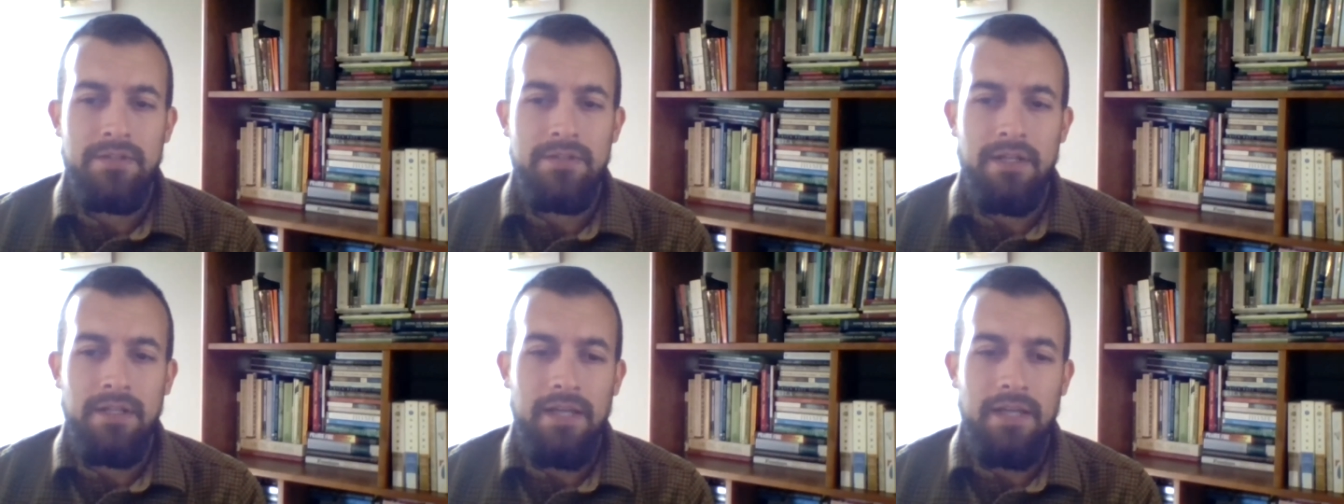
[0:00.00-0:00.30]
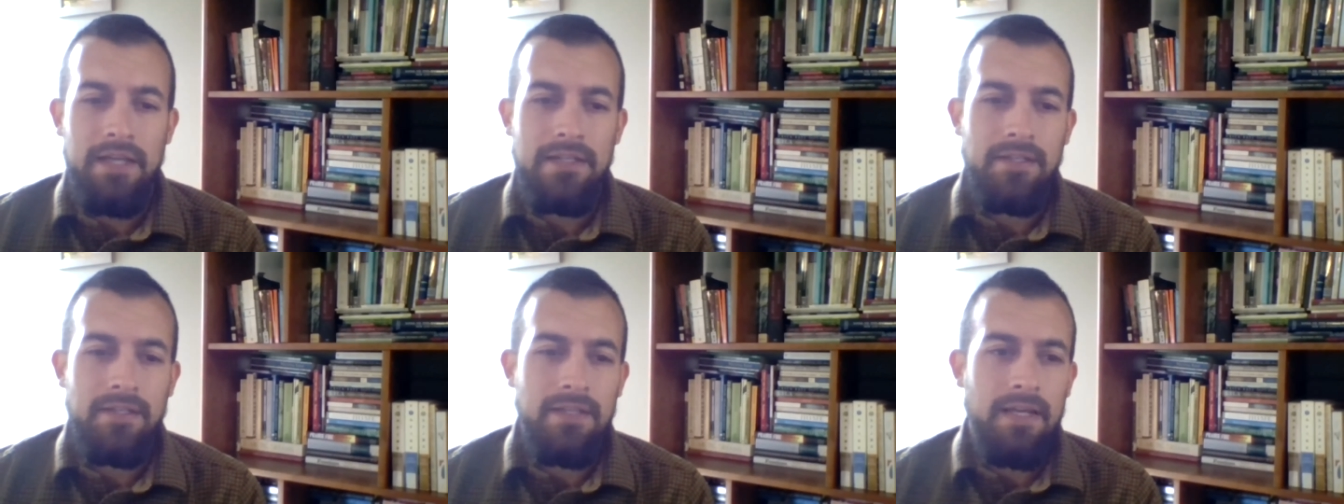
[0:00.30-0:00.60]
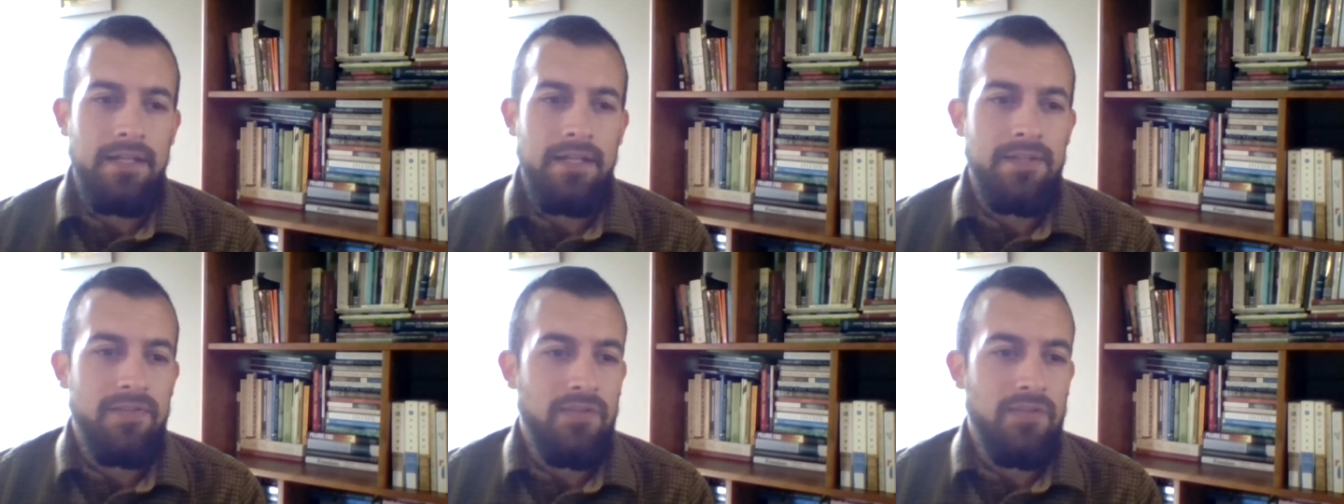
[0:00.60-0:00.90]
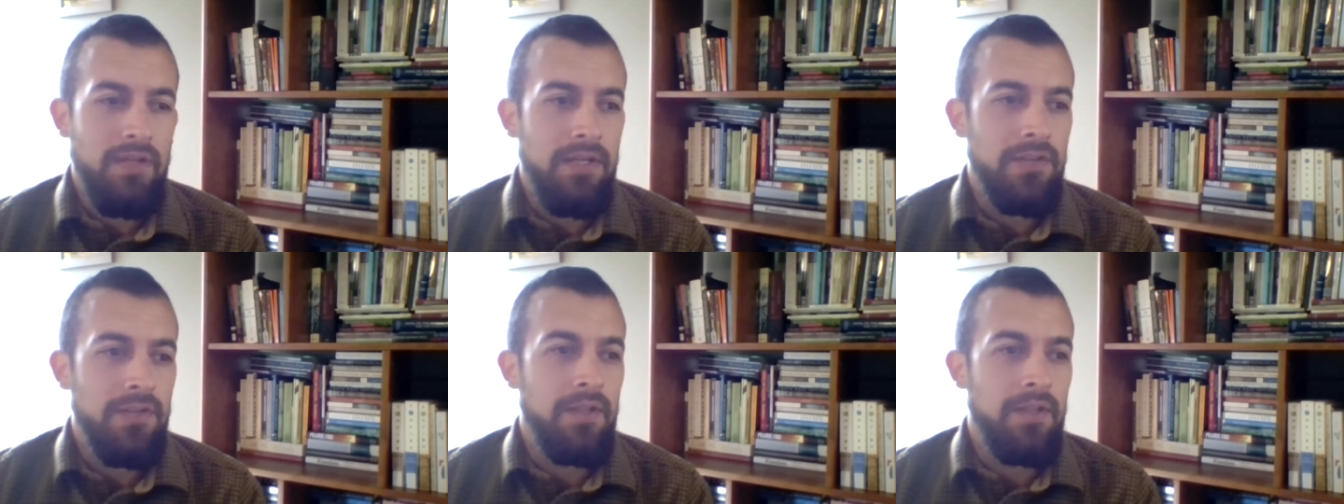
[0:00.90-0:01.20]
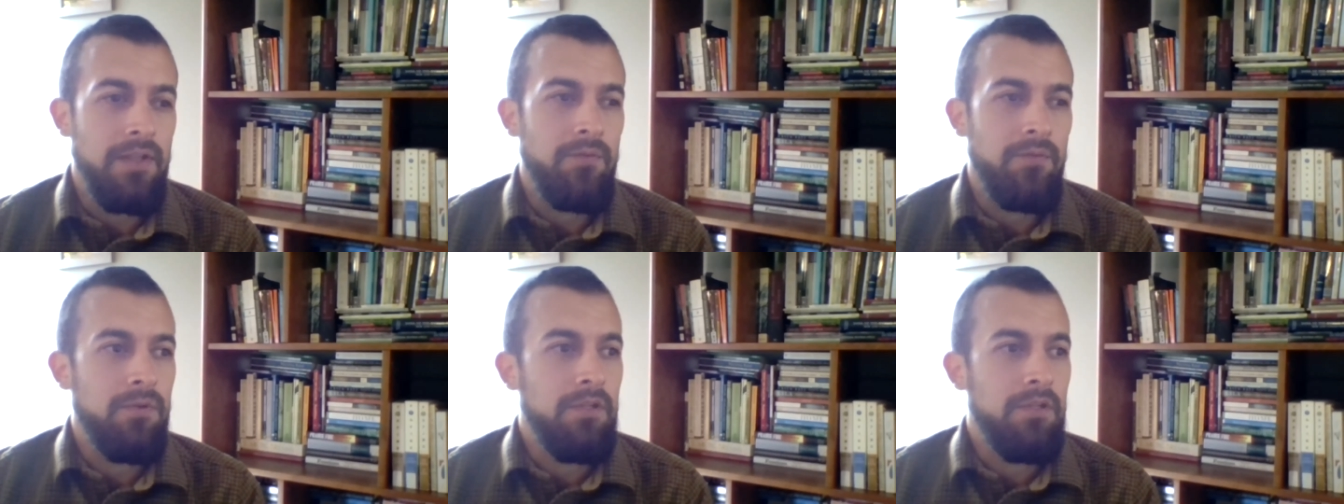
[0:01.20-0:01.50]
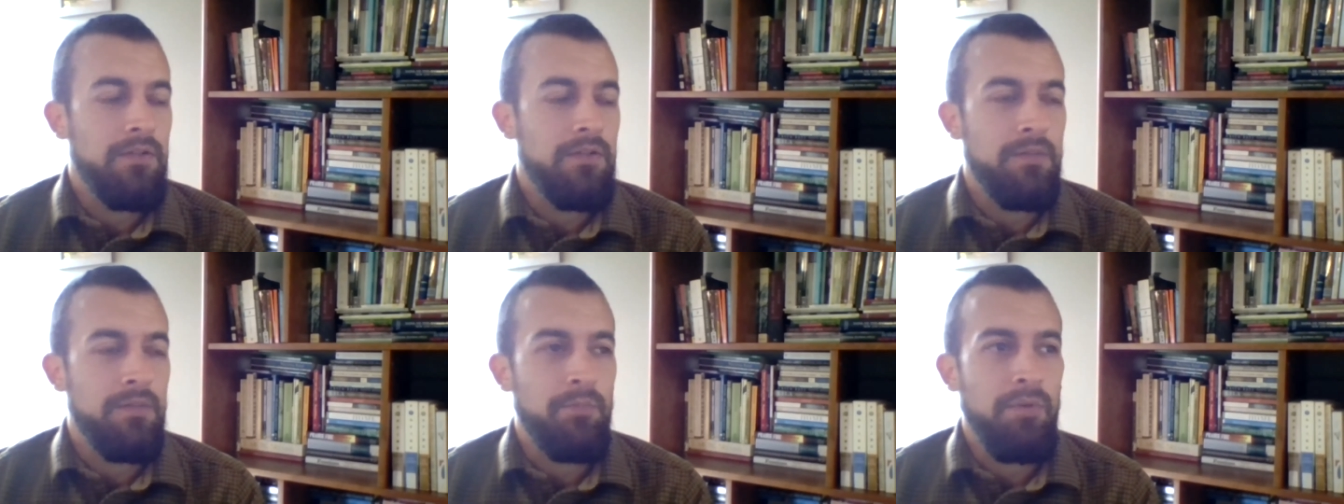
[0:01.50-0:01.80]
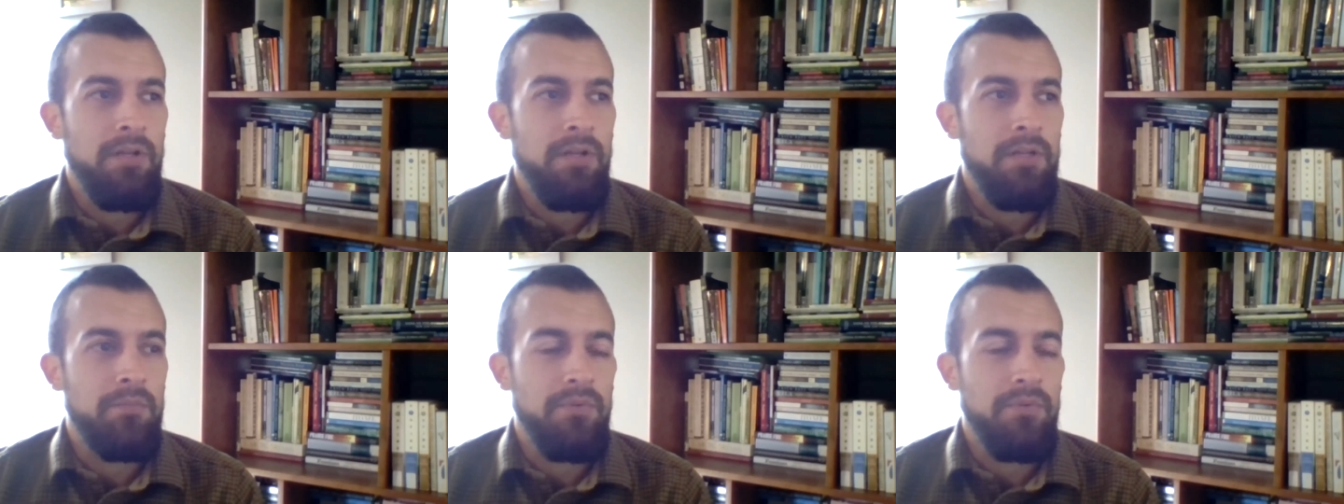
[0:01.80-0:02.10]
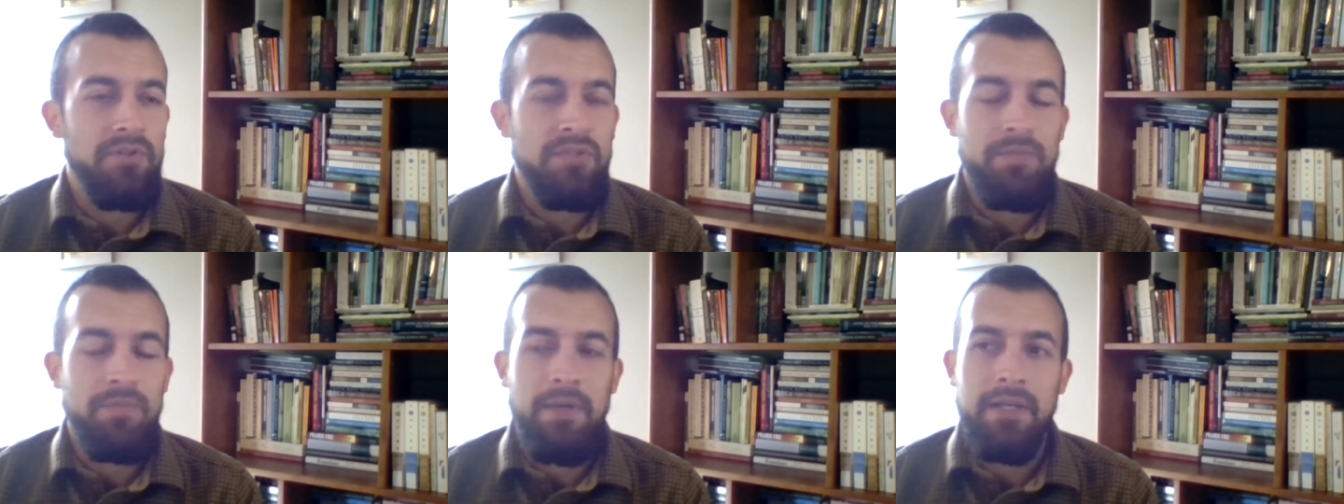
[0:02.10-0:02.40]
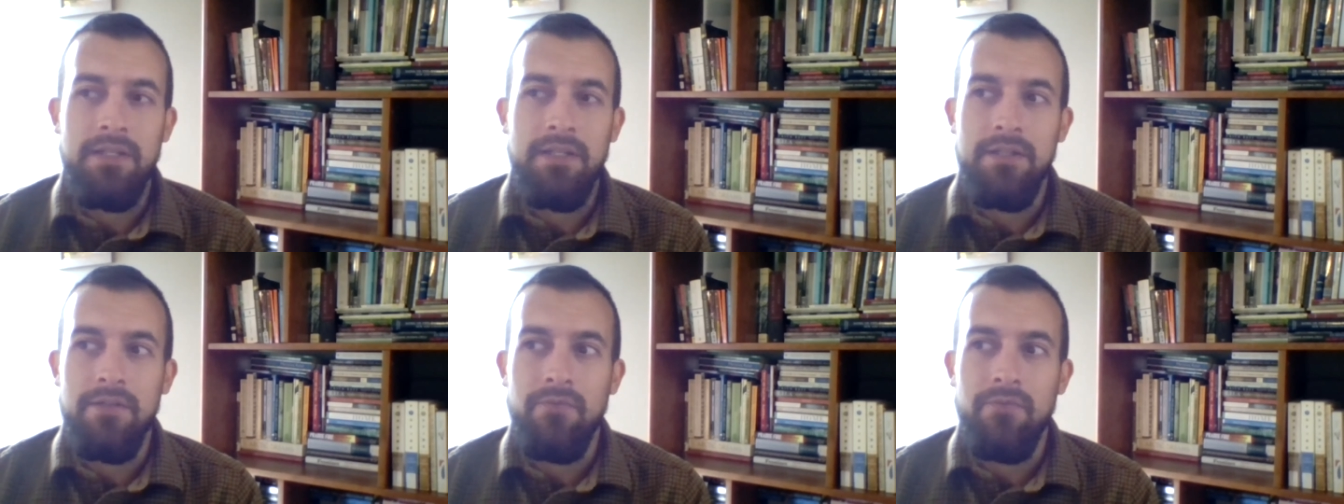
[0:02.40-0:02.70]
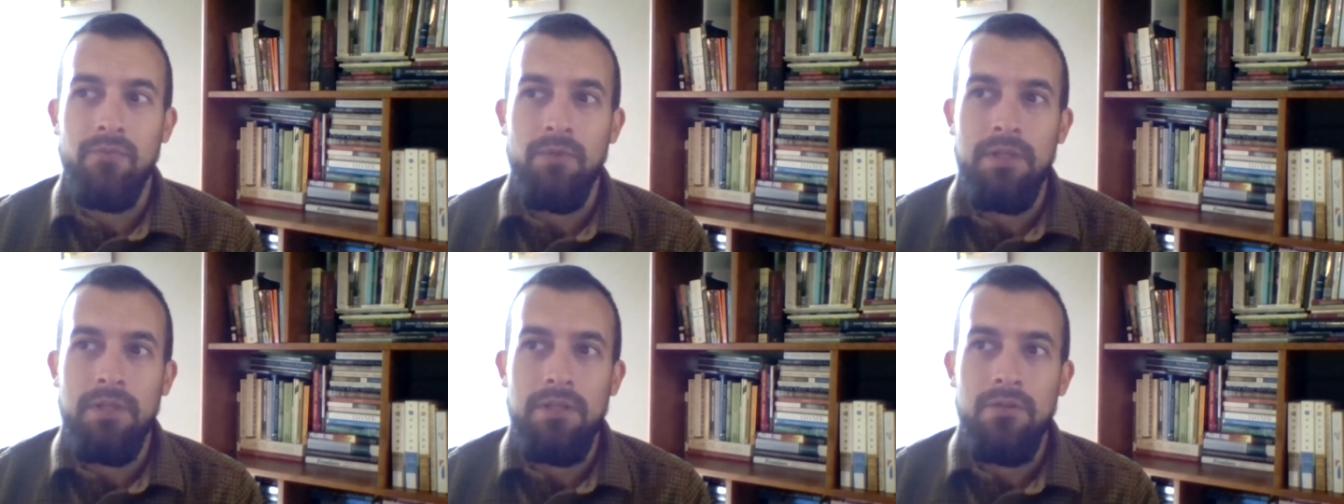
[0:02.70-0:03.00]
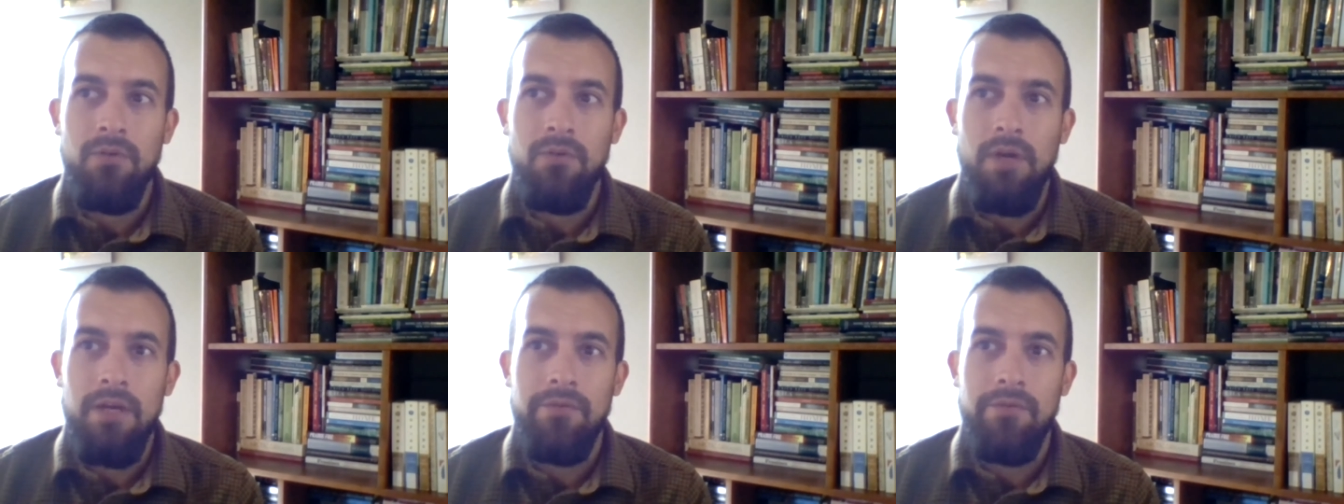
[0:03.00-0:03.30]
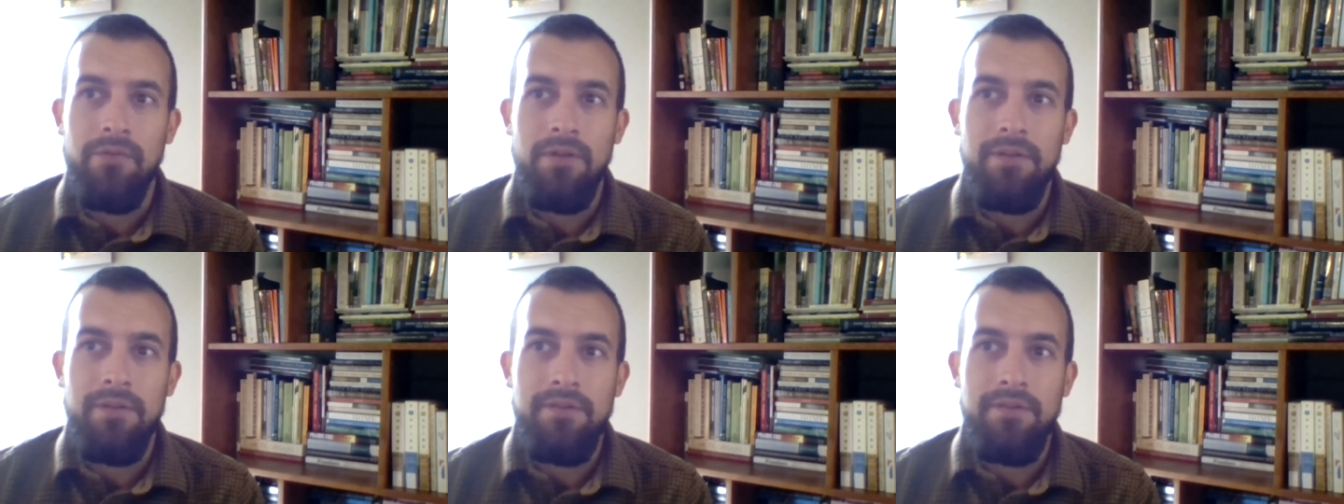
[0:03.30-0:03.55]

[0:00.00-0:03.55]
I'll add to that and say that, to put it in perspective, when you have